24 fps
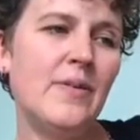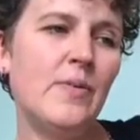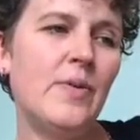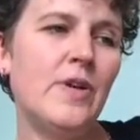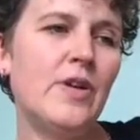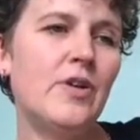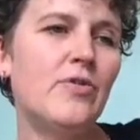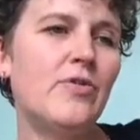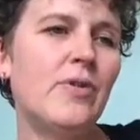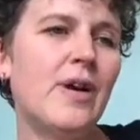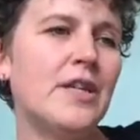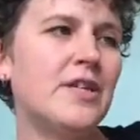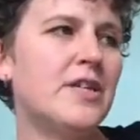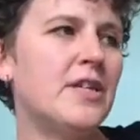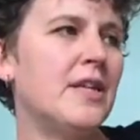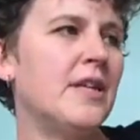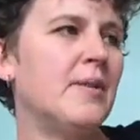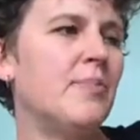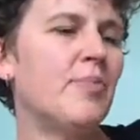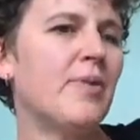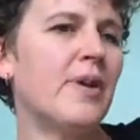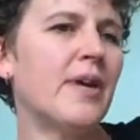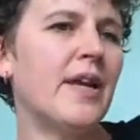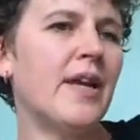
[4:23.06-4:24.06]
We
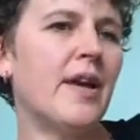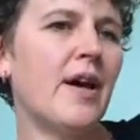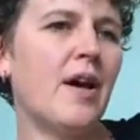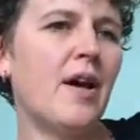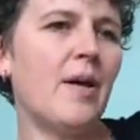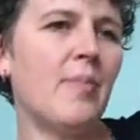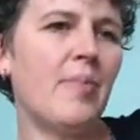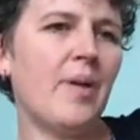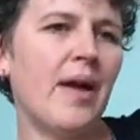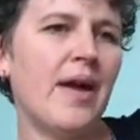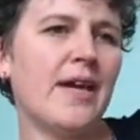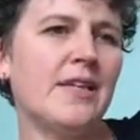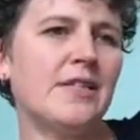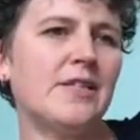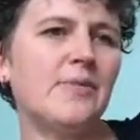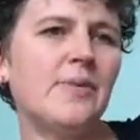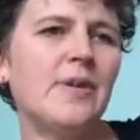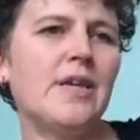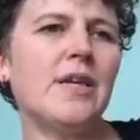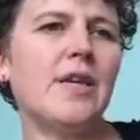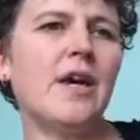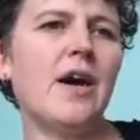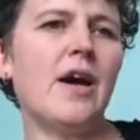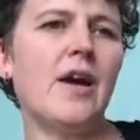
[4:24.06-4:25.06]
gradually bring it up. As
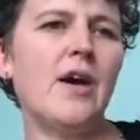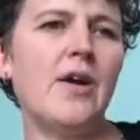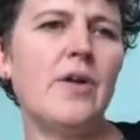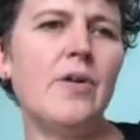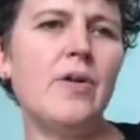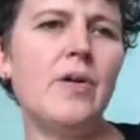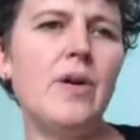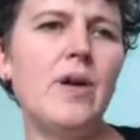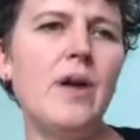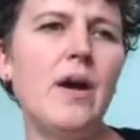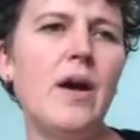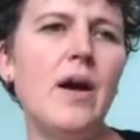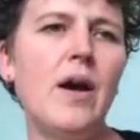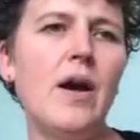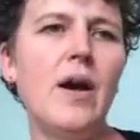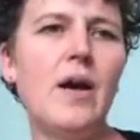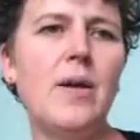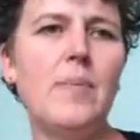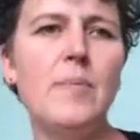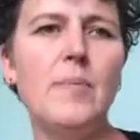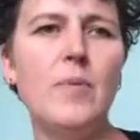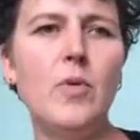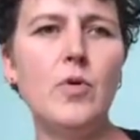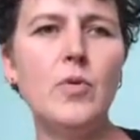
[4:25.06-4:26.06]
we go,
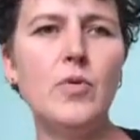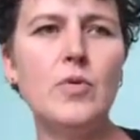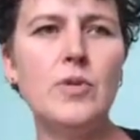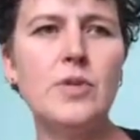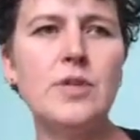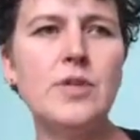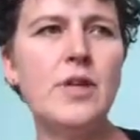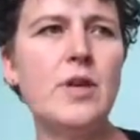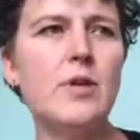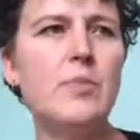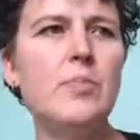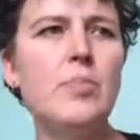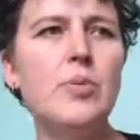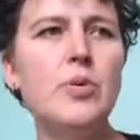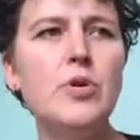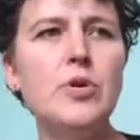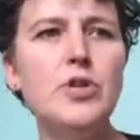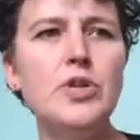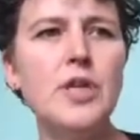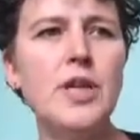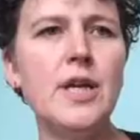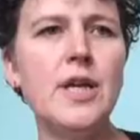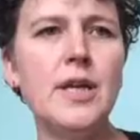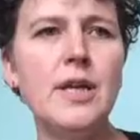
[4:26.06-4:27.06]
I'm also
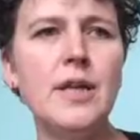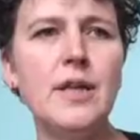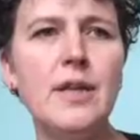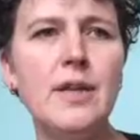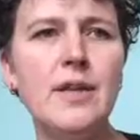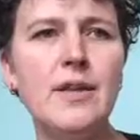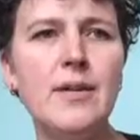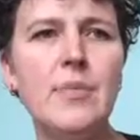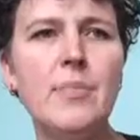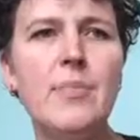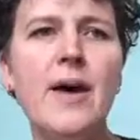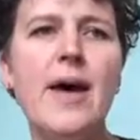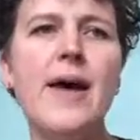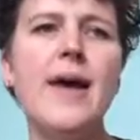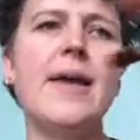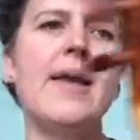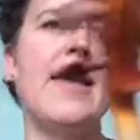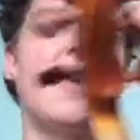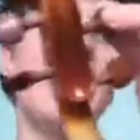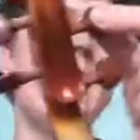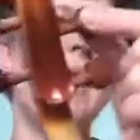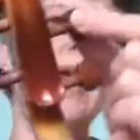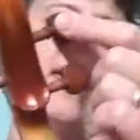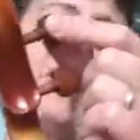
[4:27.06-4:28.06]
pushing the
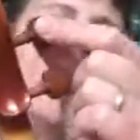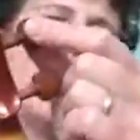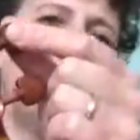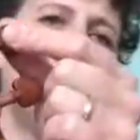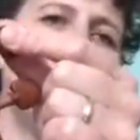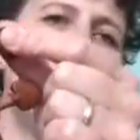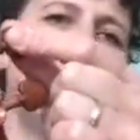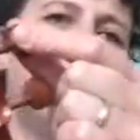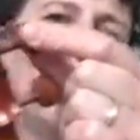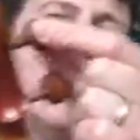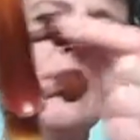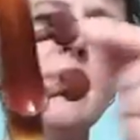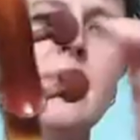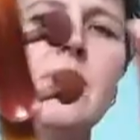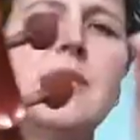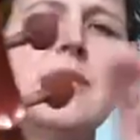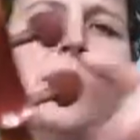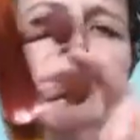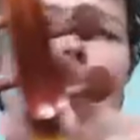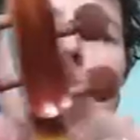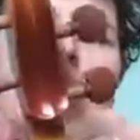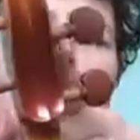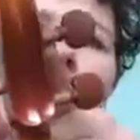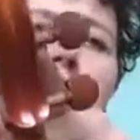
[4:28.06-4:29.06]
peg in because
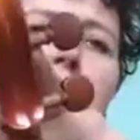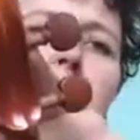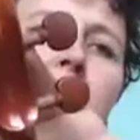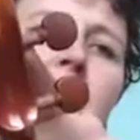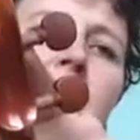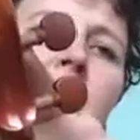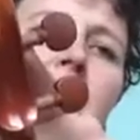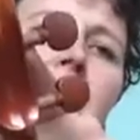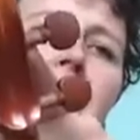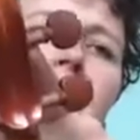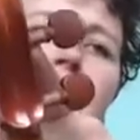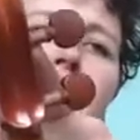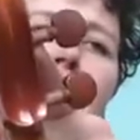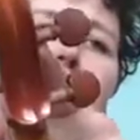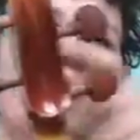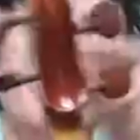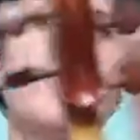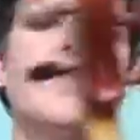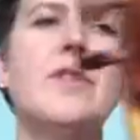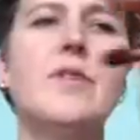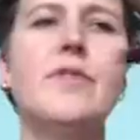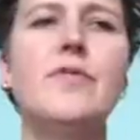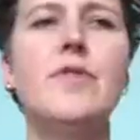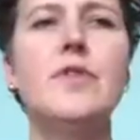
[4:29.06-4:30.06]
it's just a peg in a
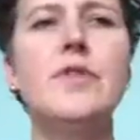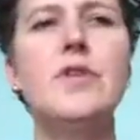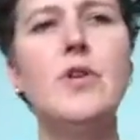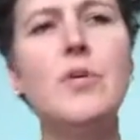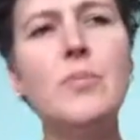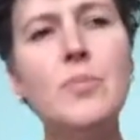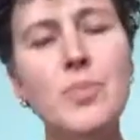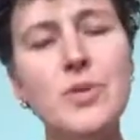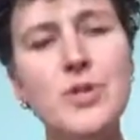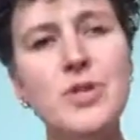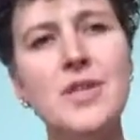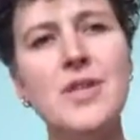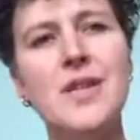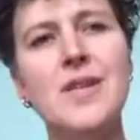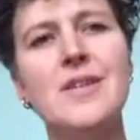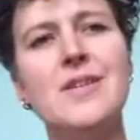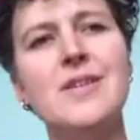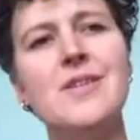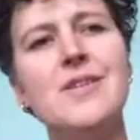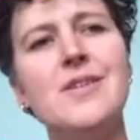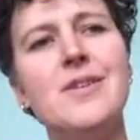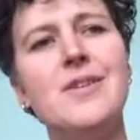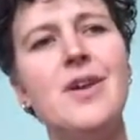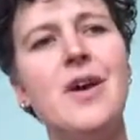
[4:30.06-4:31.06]
hole. So if you don't push it in
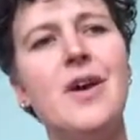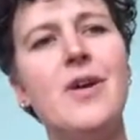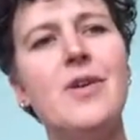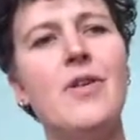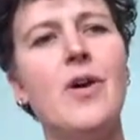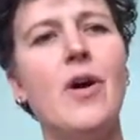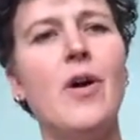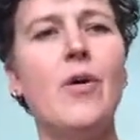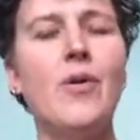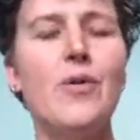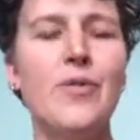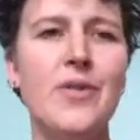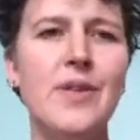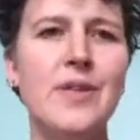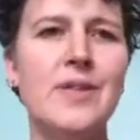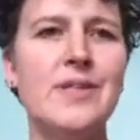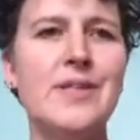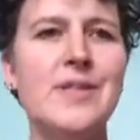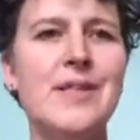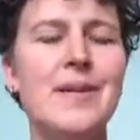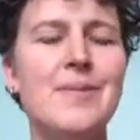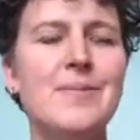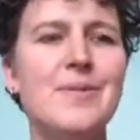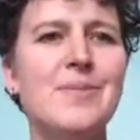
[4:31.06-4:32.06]
as you go, the whole thing
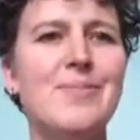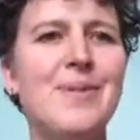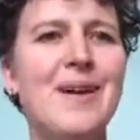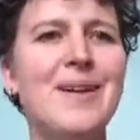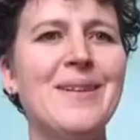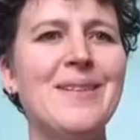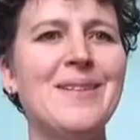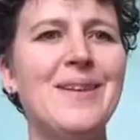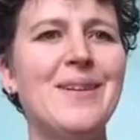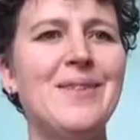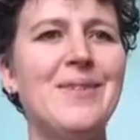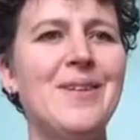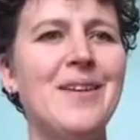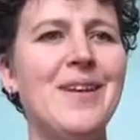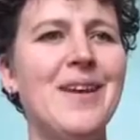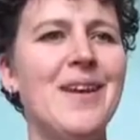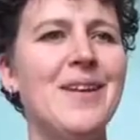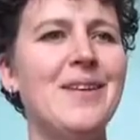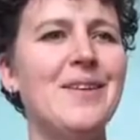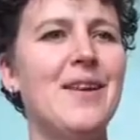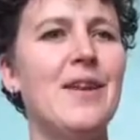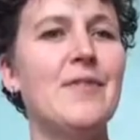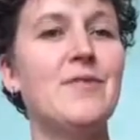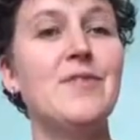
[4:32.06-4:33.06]
slips back down
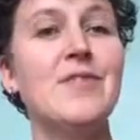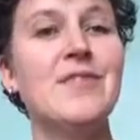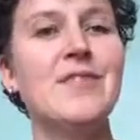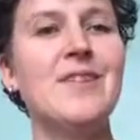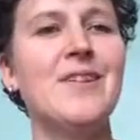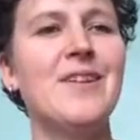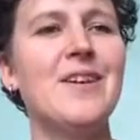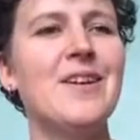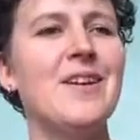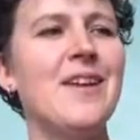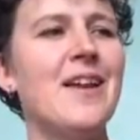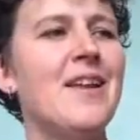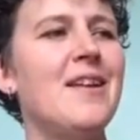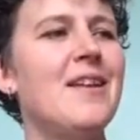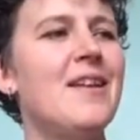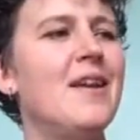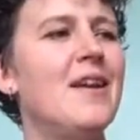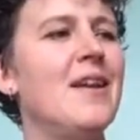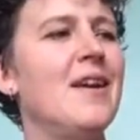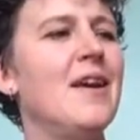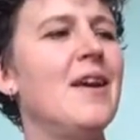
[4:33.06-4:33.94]
again. You have to start again.